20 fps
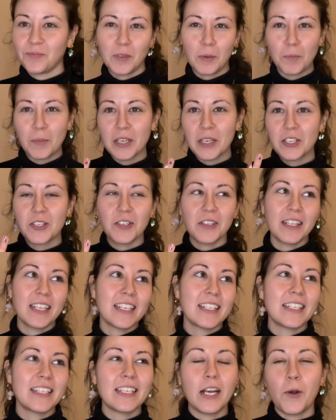picture
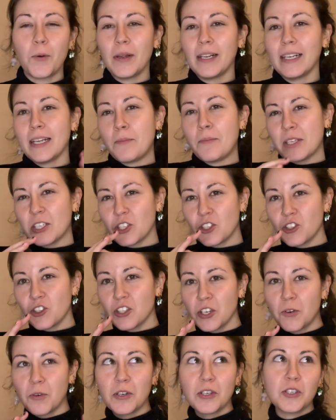this really
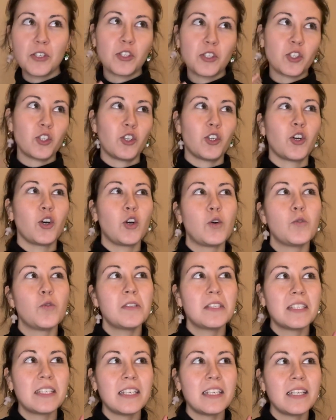mysterious,
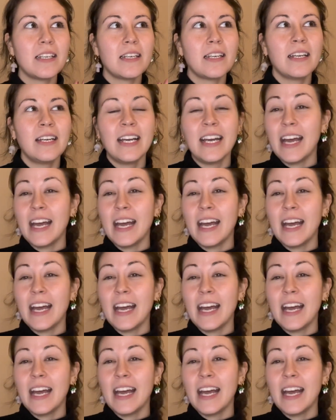cozy,